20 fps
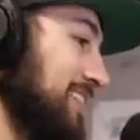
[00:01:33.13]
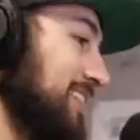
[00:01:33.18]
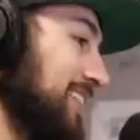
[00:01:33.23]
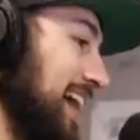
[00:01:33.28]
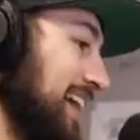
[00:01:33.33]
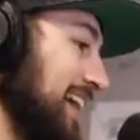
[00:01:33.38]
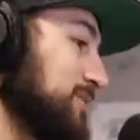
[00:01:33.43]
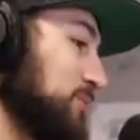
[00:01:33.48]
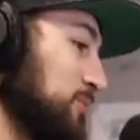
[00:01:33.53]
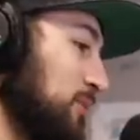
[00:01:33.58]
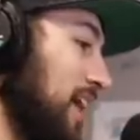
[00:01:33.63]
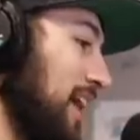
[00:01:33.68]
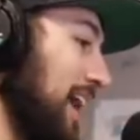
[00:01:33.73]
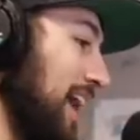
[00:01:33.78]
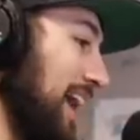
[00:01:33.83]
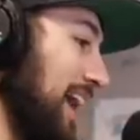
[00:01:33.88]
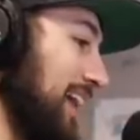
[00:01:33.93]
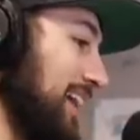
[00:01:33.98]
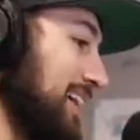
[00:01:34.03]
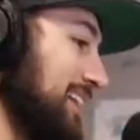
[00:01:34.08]
And that's
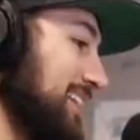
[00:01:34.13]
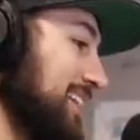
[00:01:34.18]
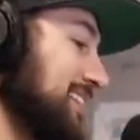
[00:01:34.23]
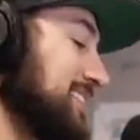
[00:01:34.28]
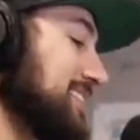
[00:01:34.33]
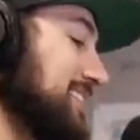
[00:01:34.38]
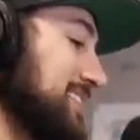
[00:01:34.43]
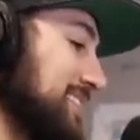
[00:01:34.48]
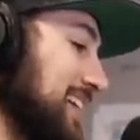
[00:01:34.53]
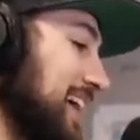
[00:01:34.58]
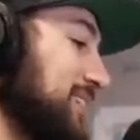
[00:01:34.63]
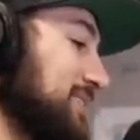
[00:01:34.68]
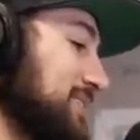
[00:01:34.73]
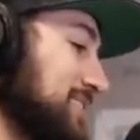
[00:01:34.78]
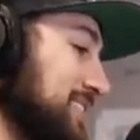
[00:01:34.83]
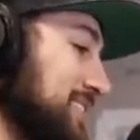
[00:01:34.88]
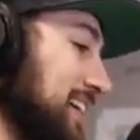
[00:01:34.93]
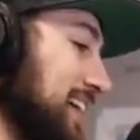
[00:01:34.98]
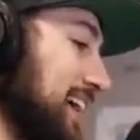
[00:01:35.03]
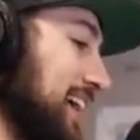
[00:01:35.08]
why, instead of
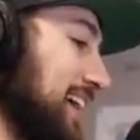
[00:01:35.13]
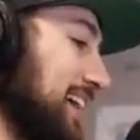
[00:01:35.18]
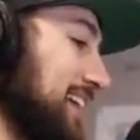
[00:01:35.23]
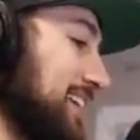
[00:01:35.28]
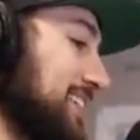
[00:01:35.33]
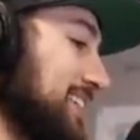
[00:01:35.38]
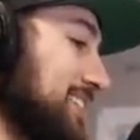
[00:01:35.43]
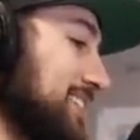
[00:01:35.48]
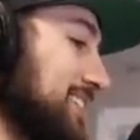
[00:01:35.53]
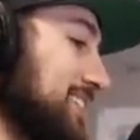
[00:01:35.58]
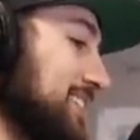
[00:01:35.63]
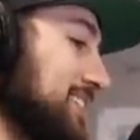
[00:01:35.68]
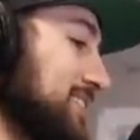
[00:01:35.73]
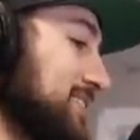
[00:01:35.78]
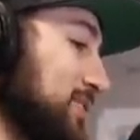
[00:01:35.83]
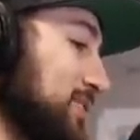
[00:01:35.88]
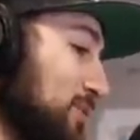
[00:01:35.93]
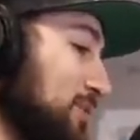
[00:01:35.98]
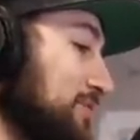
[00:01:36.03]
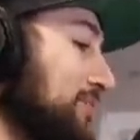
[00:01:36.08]
singing
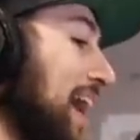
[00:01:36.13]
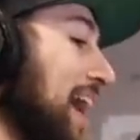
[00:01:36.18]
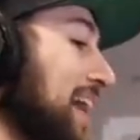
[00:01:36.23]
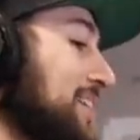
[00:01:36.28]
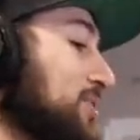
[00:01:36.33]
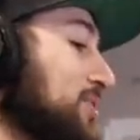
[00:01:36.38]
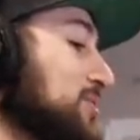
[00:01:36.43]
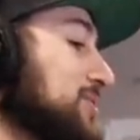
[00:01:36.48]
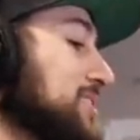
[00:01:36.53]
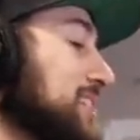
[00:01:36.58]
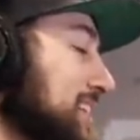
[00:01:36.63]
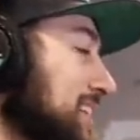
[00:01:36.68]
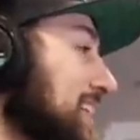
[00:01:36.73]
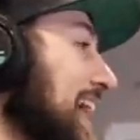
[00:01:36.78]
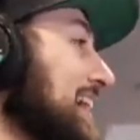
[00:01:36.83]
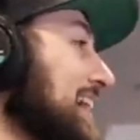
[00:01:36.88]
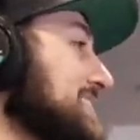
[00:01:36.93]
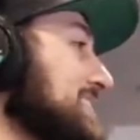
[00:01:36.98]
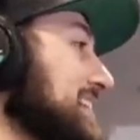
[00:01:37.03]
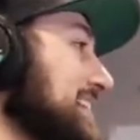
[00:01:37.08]
Survivor's
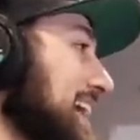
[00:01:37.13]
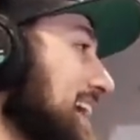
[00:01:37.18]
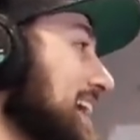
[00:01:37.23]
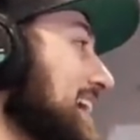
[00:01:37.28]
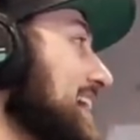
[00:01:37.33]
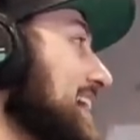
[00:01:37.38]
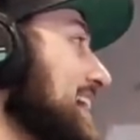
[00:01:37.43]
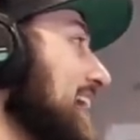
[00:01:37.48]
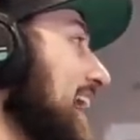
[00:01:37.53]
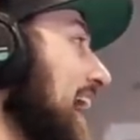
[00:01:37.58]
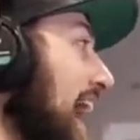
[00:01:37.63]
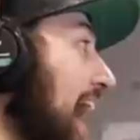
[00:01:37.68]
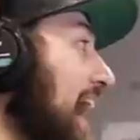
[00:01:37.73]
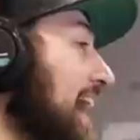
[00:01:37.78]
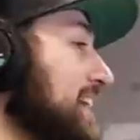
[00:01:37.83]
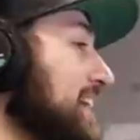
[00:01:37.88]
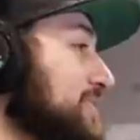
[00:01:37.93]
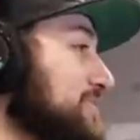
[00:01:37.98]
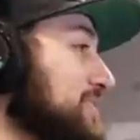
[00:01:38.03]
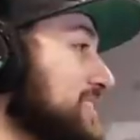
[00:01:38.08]
classic hit, Eye
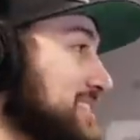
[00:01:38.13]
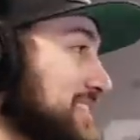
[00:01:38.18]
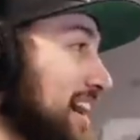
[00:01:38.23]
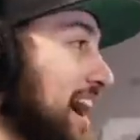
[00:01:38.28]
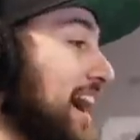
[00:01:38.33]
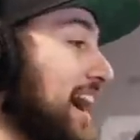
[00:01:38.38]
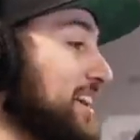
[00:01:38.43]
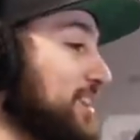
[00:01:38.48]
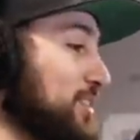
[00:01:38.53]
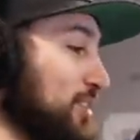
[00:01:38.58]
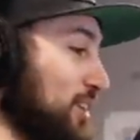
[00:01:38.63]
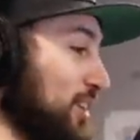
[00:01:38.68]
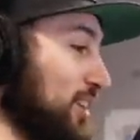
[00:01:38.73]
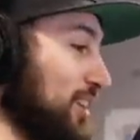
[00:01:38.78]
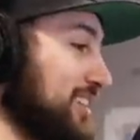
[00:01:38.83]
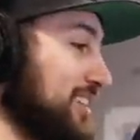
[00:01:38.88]
of the Tiger.